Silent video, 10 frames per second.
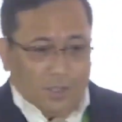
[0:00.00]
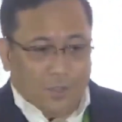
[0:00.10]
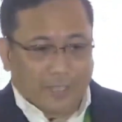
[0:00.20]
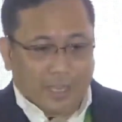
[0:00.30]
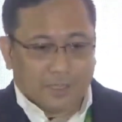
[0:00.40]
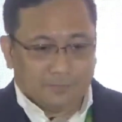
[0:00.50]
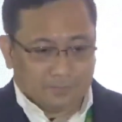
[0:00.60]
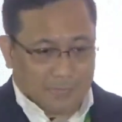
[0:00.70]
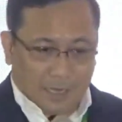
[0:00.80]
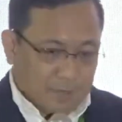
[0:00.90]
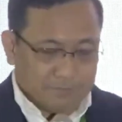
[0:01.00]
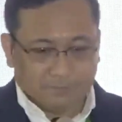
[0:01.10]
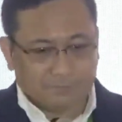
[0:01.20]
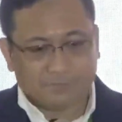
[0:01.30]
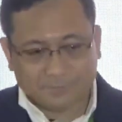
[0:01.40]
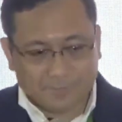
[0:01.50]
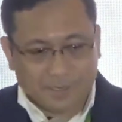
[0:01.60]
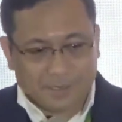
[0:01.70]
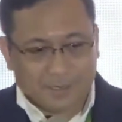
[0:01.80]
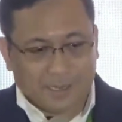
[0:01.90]
Okay.
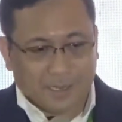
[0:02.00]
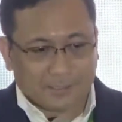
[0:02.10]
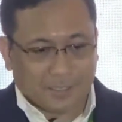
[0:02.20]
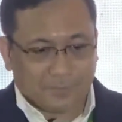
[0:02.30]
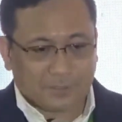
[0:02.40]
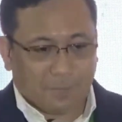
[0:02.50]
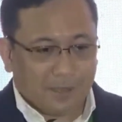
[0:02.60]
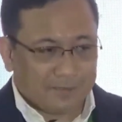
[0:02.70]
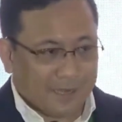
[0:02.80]
I skipped this part.